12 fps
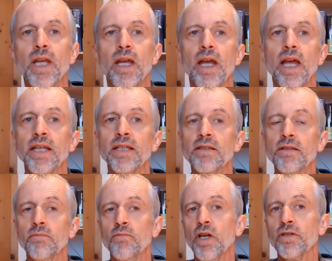as
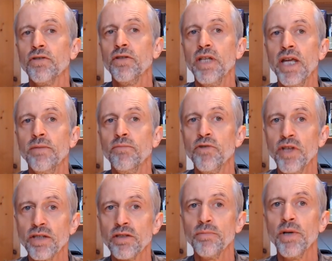does the name
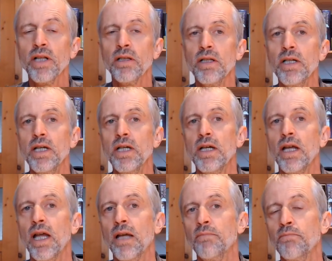Jezebel,
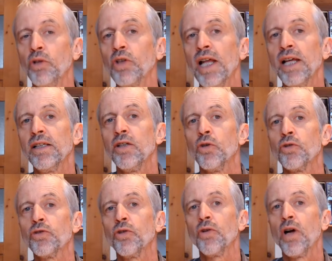and most likely
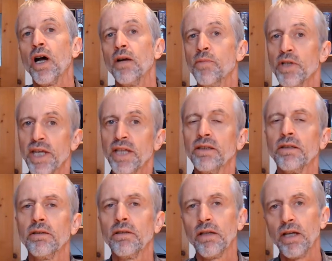also
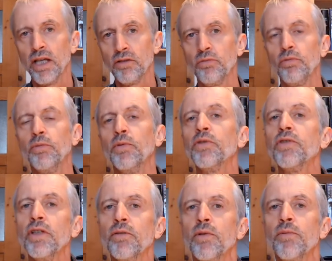Armageddon, as we will
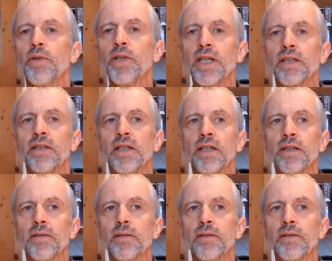see when we get there.